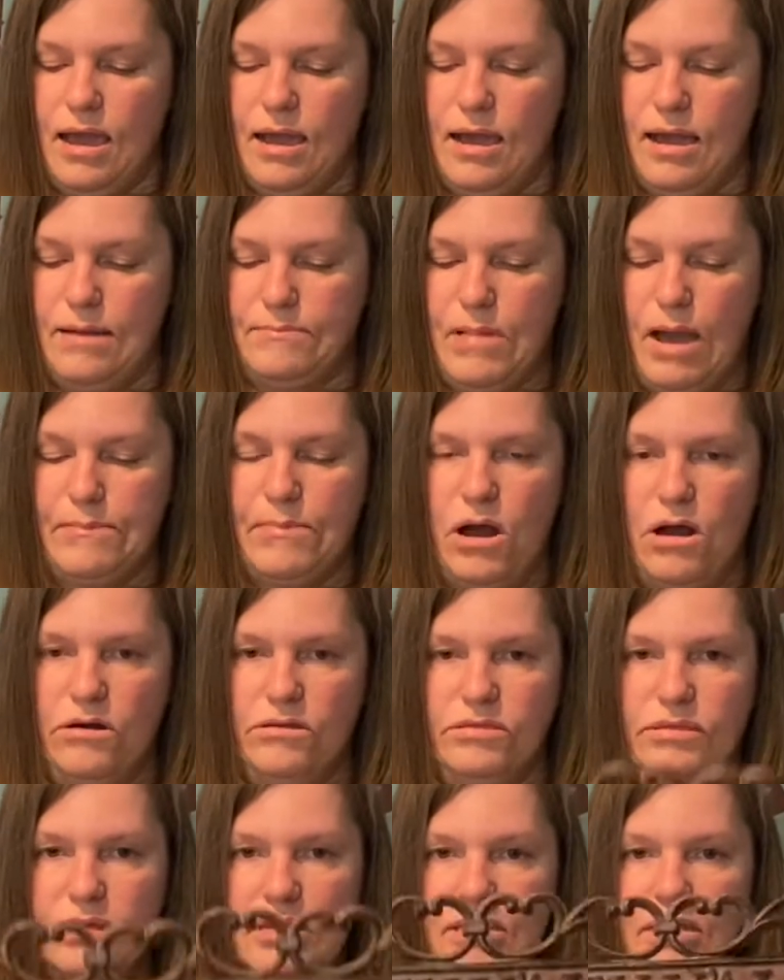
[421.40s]
I
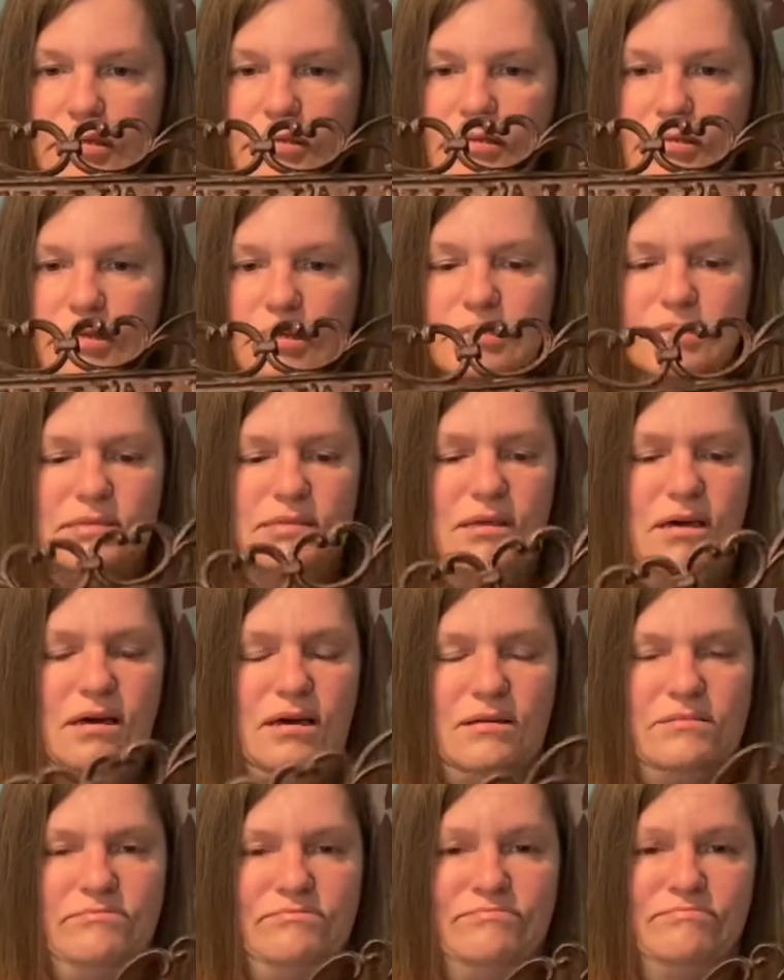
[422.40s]
bought this. It's
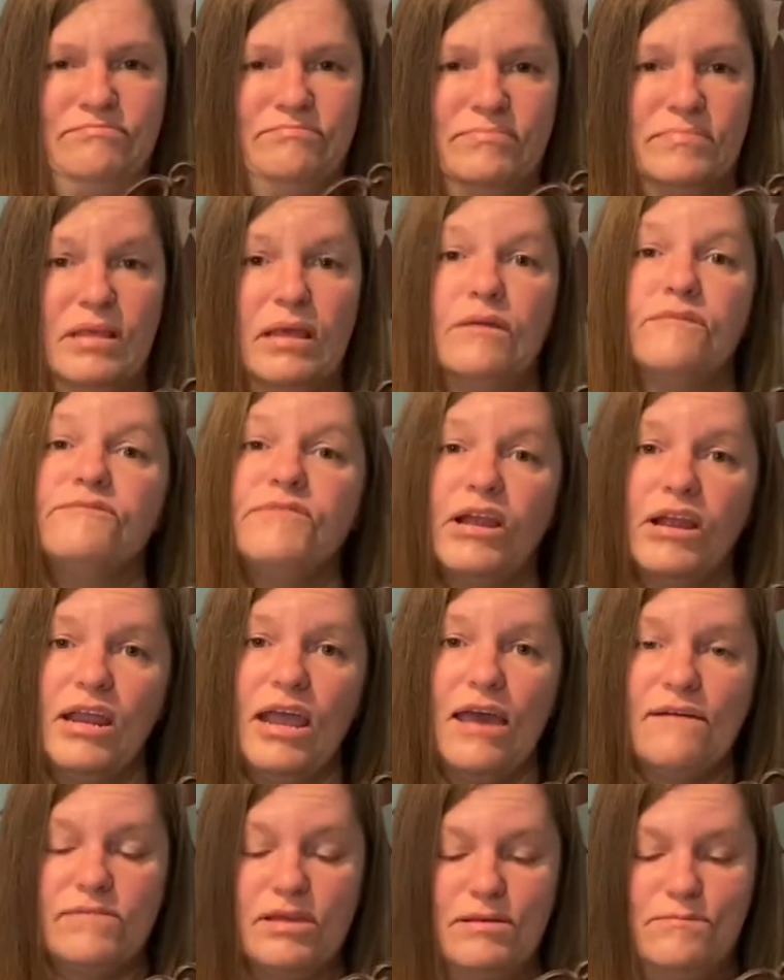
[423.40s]
very
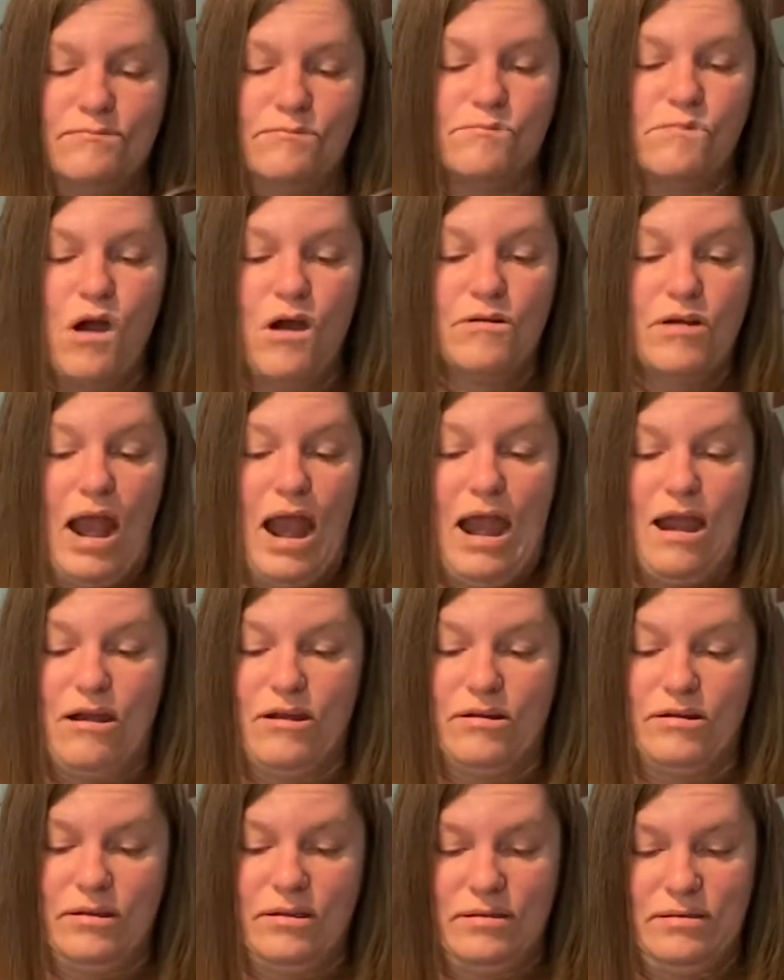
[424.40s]
heavy wrought
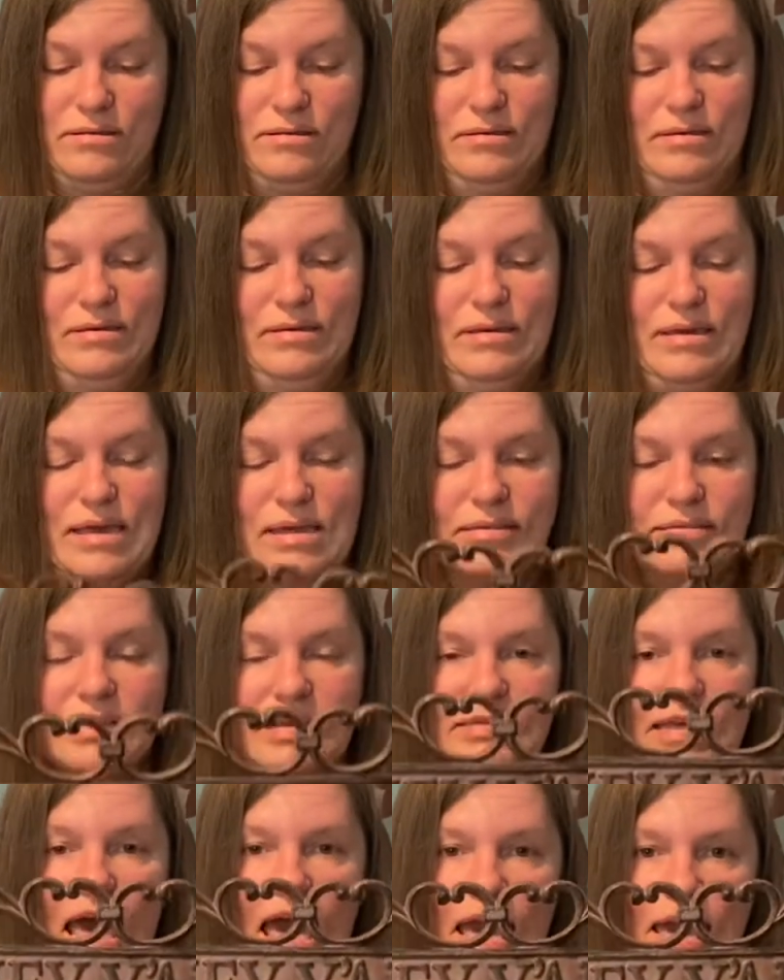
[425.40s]
iron, and it
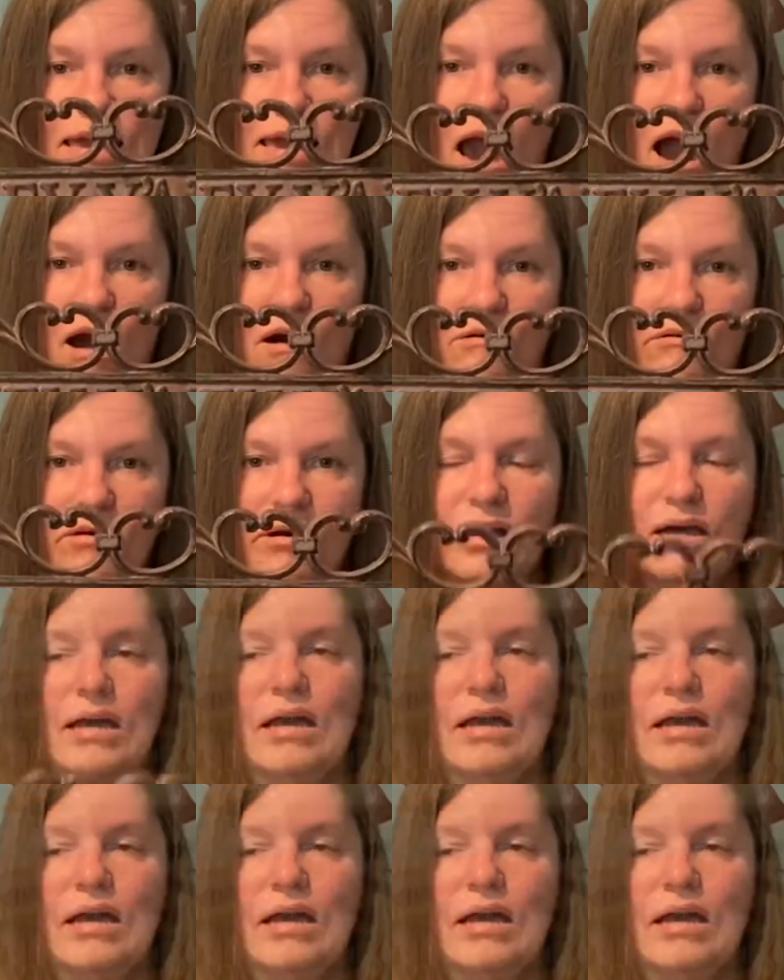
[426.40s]
says hey y'all.